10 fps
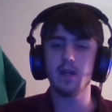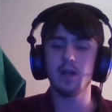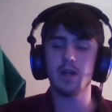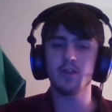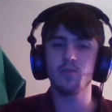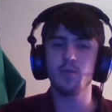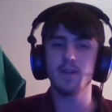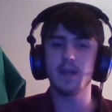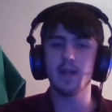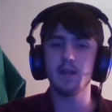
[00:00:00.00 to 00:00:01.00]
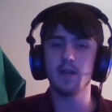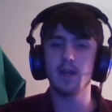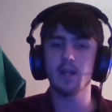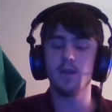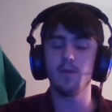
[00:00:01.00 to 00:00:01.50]
I just want to tell you
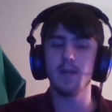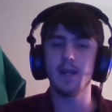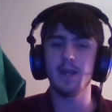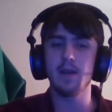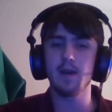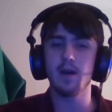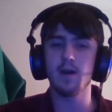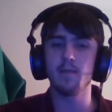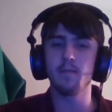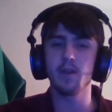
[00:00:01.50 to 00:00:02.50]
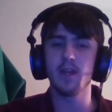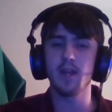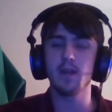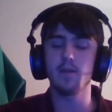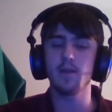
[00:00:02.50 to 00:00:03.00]
that Q&A uh,
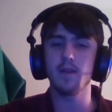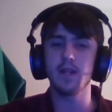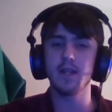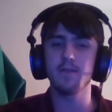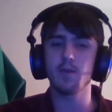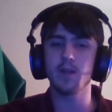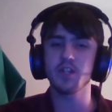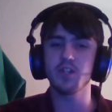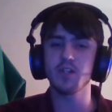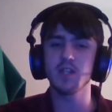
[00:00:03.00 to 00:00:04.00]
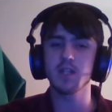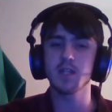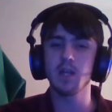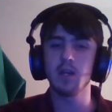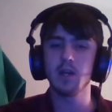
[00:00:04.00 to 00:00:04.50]
Monday leaves of questions.
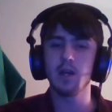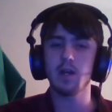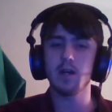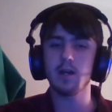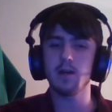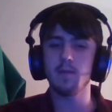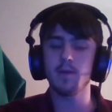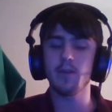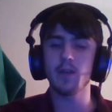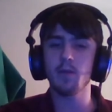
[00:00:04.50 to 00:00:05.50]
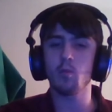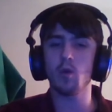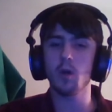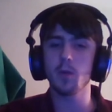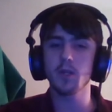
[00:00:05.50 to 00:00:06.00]
Um, I've only had
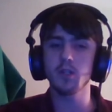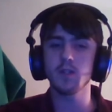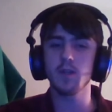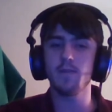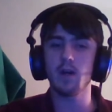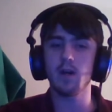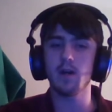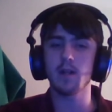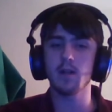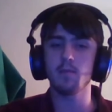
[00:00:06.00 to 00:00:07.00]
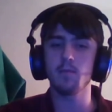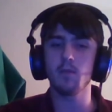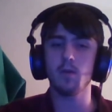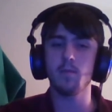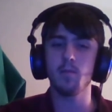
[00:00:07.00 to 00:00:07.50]
one question so far and I'm
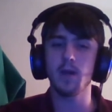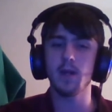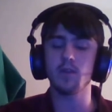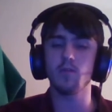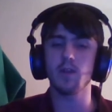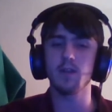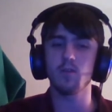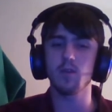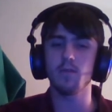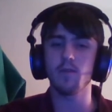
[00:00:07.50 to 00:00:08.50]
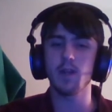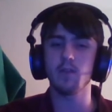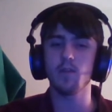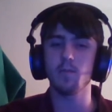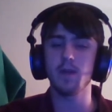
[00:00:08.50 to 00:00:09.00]
not prepared to really do another video.
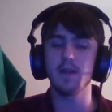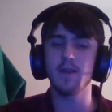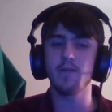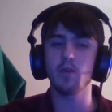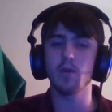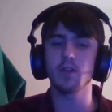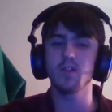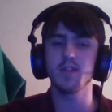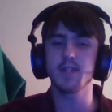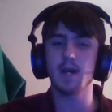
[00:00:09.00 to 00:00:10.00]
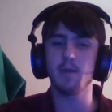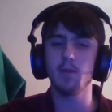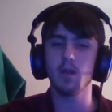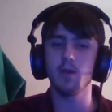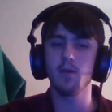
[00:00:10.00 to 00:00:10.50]
So please leave your questions down
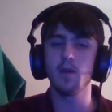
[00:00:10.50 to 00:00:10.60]
below